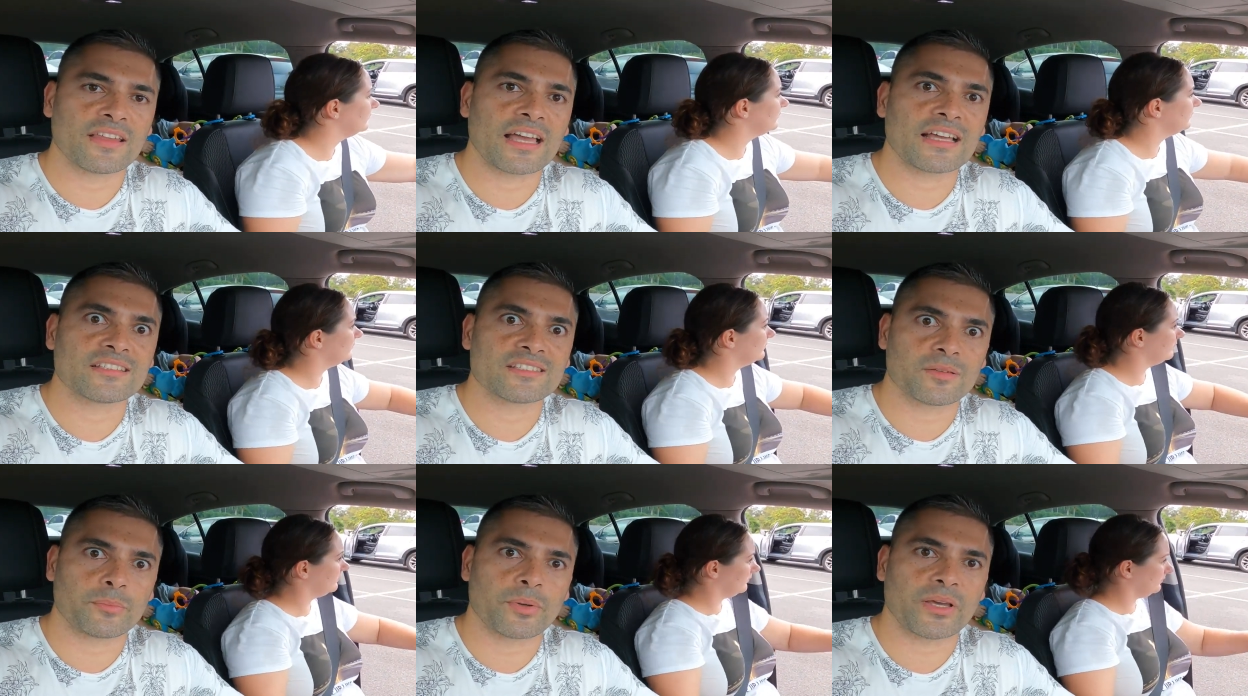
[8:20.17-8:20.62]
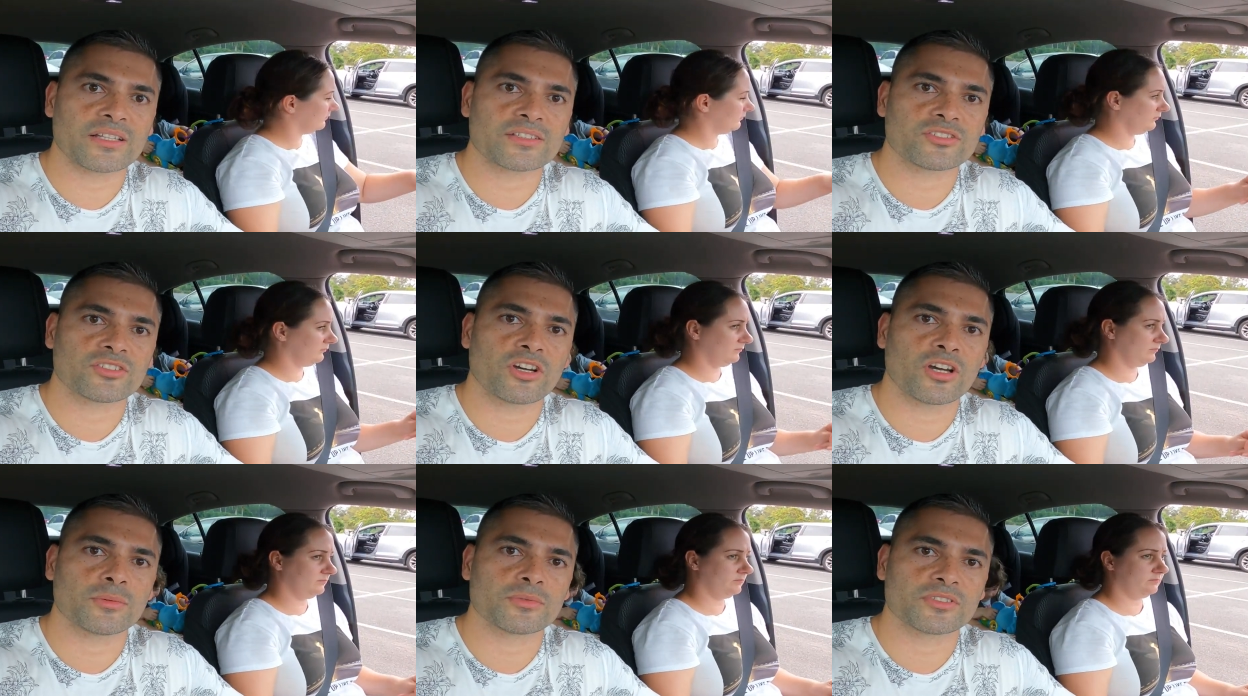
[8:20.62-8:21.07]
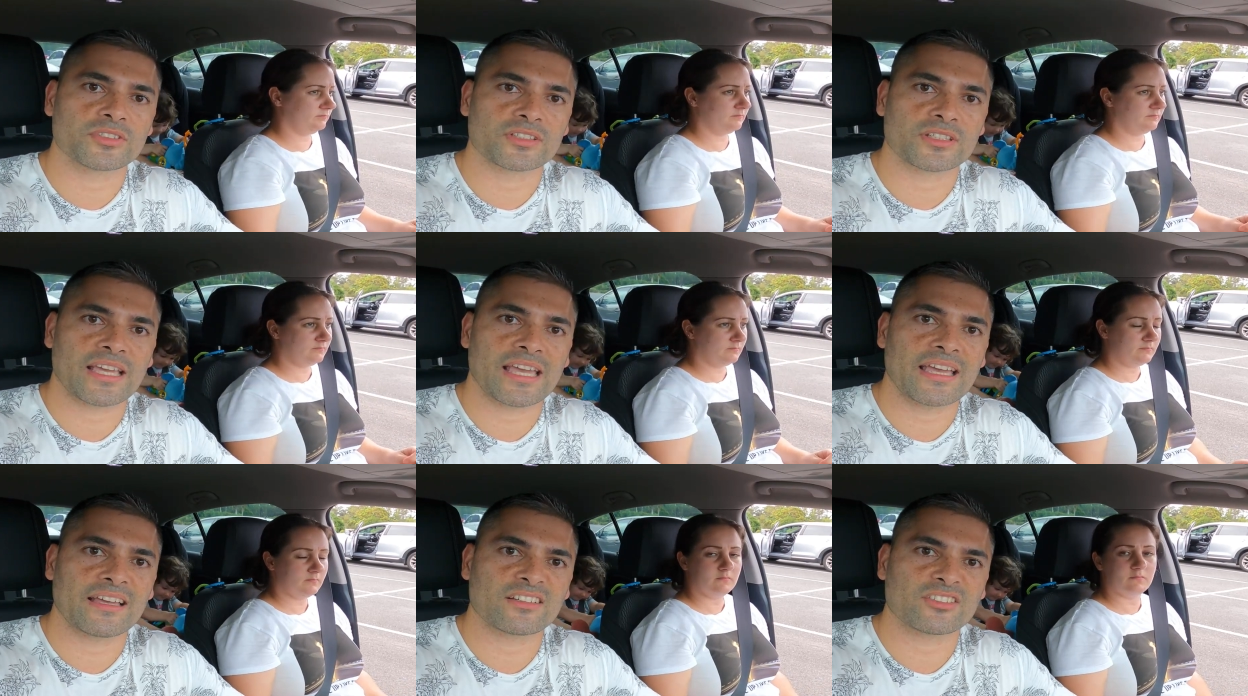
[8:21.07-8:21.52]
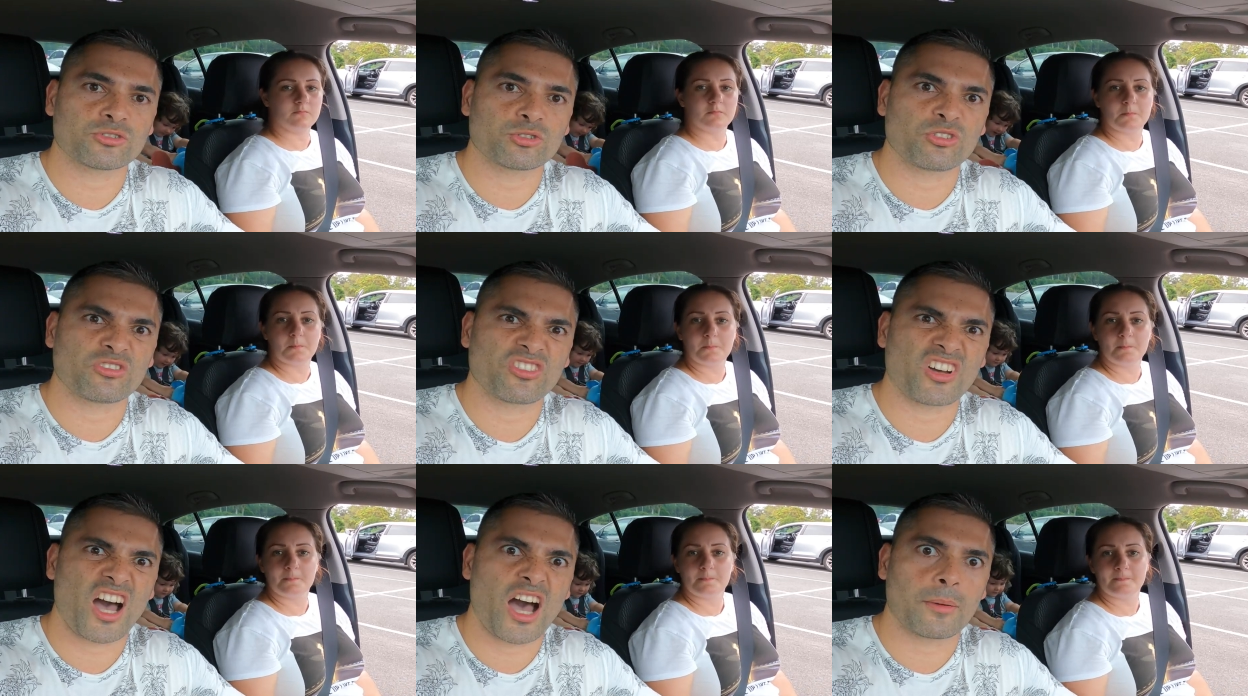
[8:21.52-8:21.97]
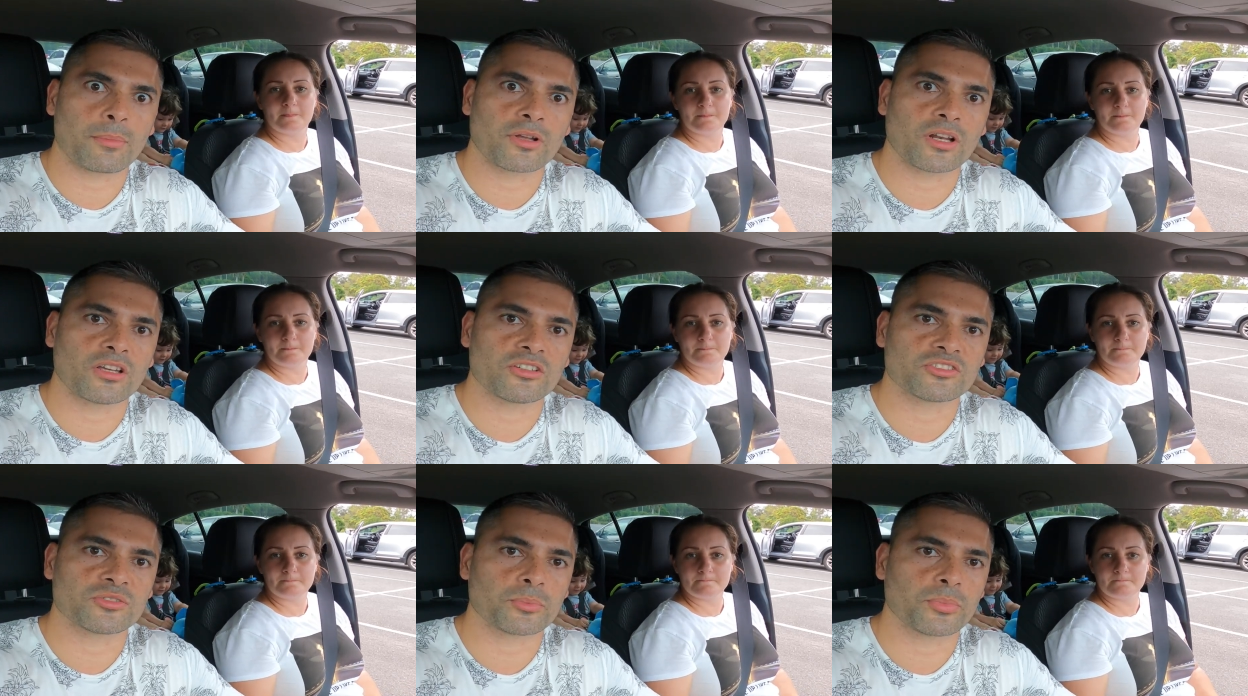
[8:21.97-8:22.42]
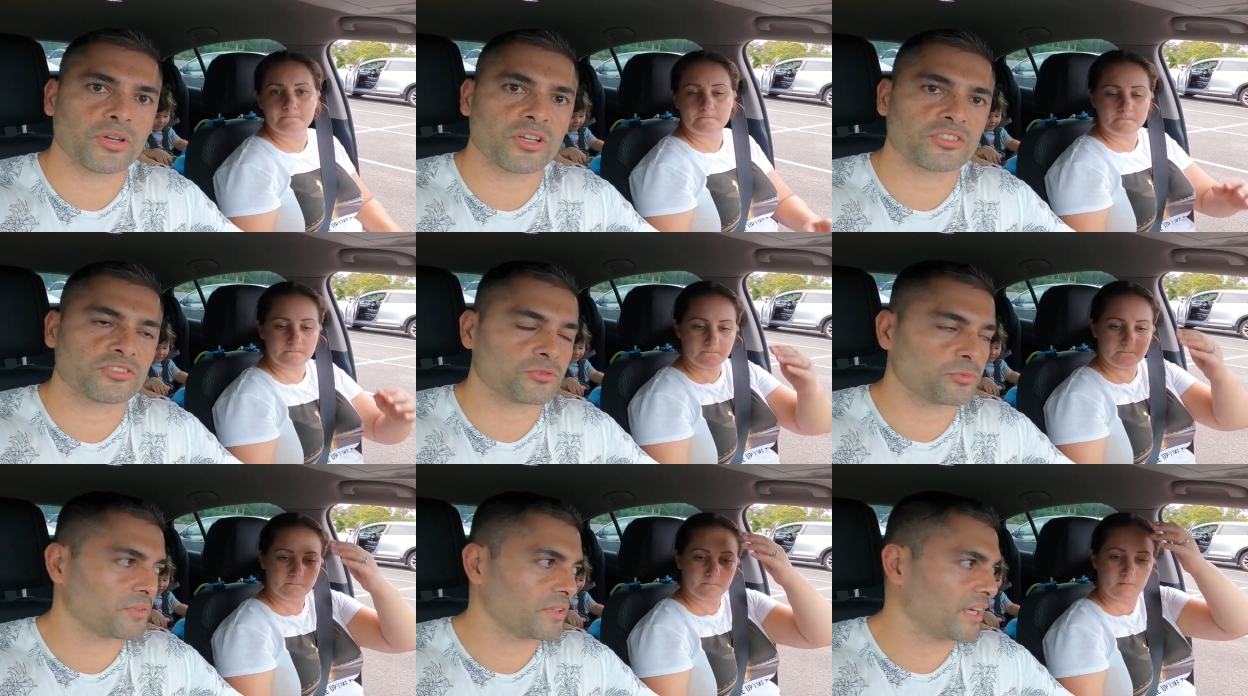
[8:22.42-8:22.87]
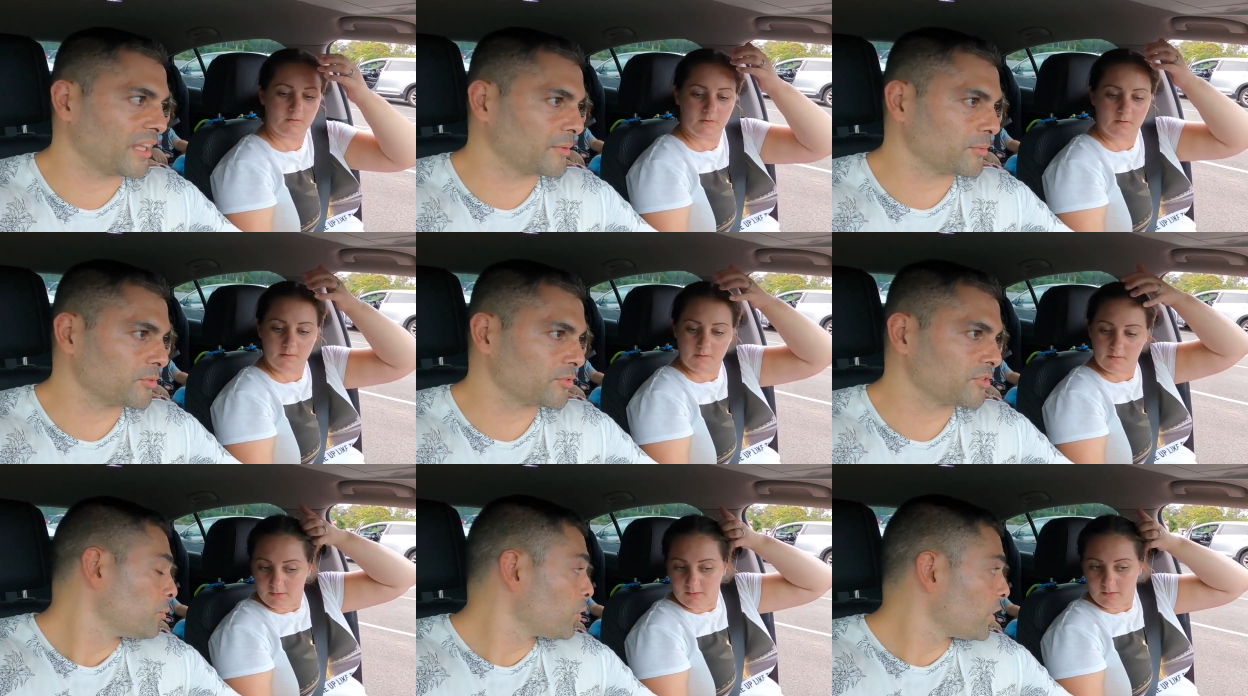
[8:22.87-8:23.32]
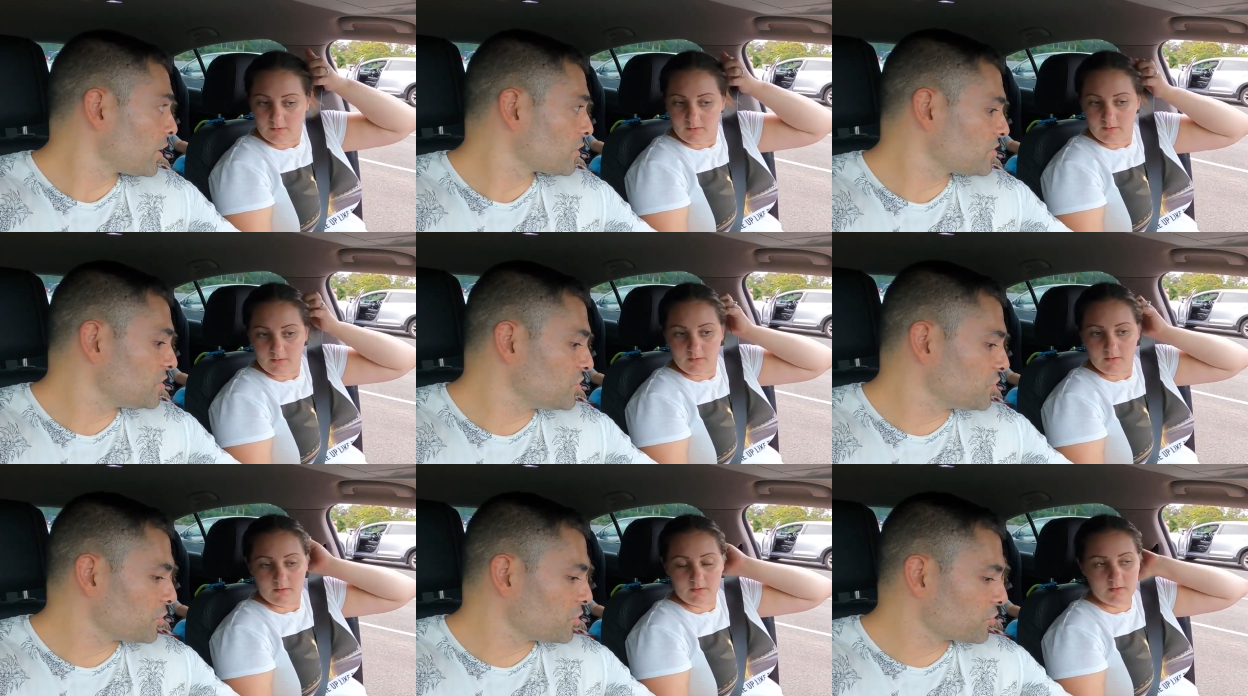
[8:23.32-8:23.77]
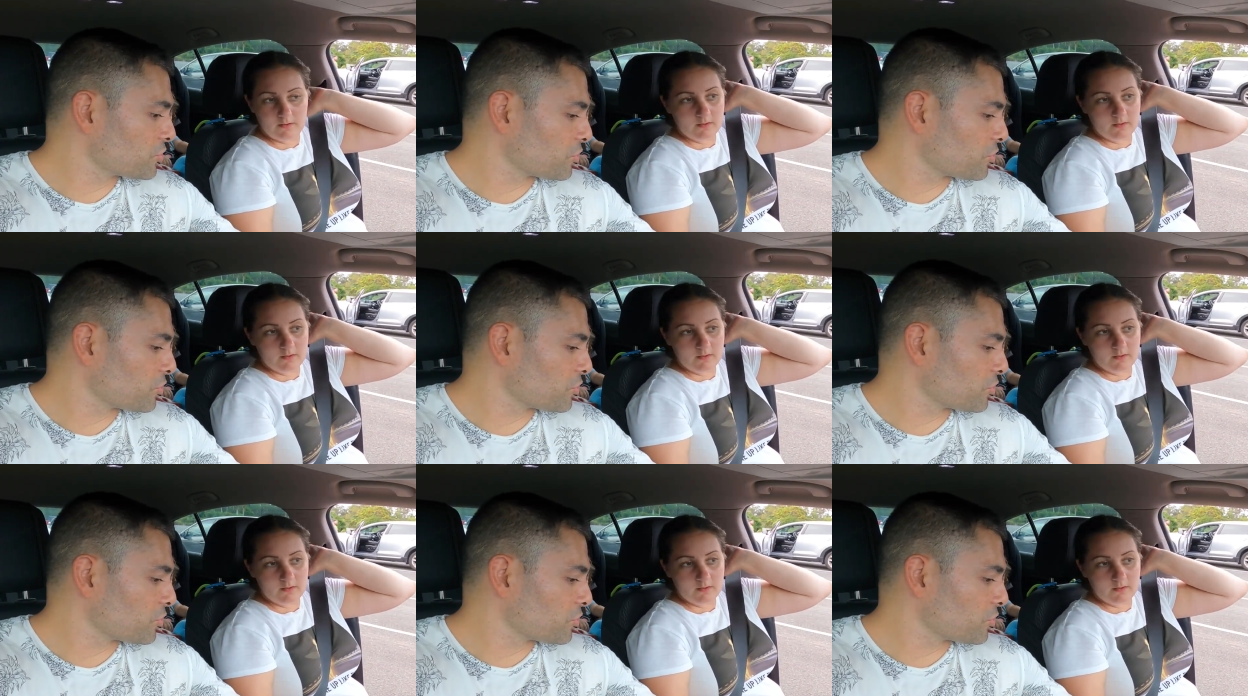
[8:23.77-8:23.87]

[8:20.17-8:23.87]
Speaker 1: and that is the best time to get sort of up close and personal with the animals. But what else did you